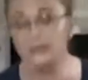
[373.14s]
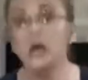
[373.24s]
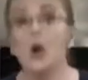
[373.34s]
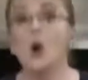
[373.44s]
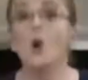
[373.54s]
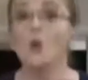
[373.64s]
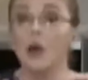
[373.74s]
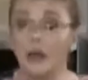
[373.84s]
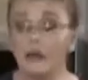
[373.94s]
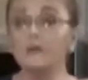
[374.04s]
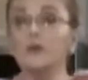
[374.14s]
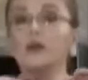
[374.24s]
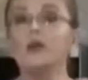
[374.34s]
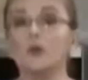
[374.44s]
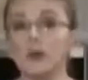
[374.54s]
is whatever
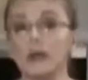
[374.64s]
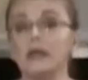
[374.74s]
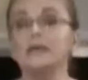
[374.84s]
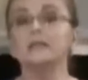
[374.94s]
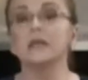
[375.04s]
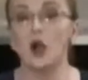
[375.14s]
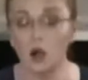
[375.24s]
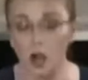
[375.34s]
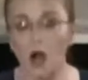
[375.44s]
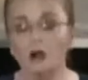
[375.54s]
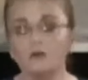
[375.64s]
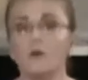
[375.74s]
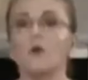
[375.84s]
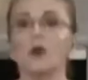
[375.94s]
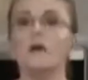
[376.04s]
ingredients are called
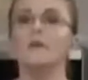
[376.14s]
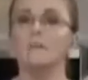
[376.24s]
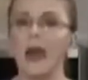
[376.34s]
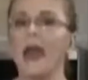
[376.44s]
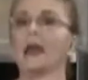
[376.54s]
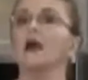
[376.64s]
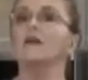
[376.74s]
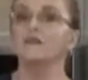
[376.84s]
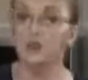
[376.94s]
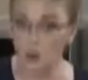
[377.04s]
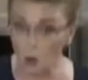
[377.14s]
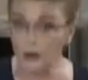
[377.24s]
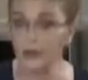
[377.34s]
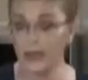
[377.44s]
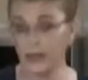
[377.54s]
for on the back of
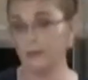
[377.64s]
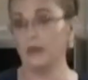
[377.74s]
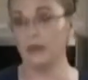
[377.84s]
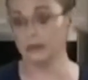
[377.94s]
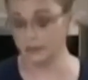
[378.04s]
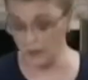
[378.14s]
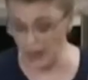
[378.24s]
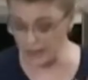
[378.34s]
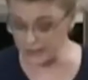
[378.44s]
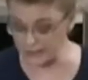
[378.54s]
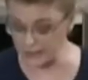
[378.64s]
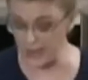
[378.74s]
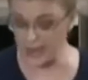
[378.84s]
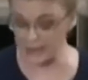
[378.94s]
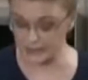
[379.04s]
your cake mix. Mine
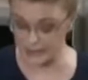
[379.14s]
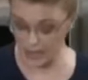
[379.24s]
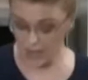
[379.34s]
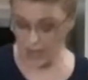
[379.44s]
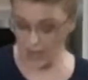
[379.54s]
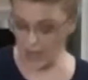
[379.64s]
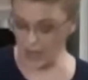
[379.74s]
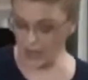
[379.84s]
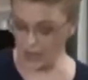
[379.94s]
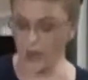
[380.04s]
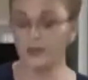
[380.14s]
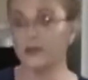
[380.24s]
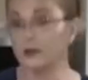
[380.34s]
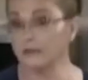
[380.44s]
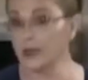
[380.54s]
says
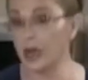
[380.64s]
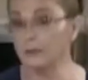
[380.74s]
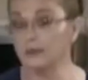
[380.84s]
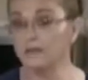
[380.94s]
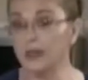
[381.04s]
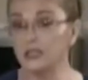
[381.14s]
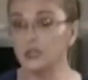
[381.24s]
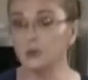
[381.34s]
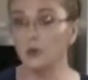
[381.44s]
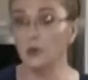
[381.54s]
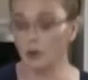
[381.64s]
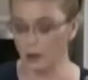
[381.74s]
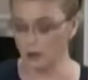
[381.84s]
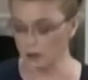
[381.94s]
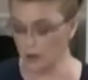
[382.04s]
1/3 cup of vegetable
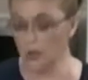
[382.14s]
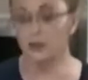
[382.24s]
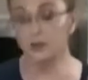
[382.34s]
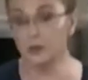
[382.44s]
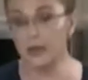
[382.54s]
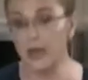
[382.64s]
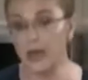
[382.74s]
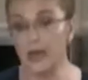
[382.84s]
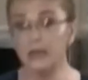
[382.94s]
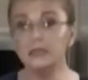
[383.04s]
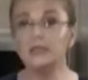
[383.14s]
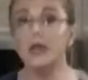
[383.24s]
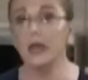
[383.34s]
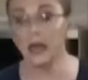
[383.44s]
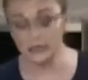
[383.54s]
oil, 3 eggs,
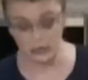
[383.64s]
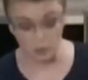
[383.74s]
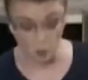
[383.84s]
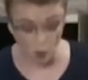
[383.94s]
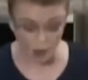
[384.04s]
and some